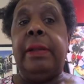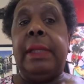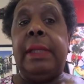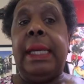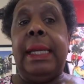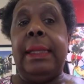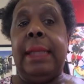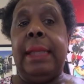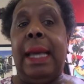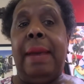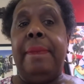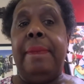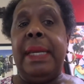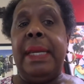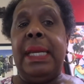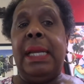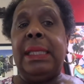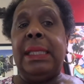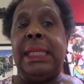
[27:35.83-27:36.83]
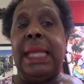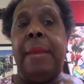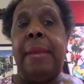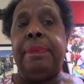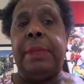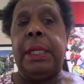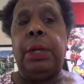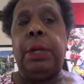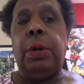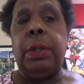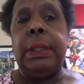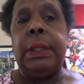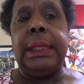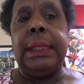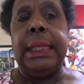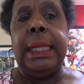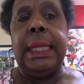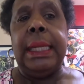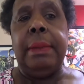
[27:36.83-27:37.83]
that I've been accepted all the
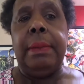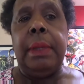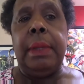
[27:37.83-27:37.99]
time.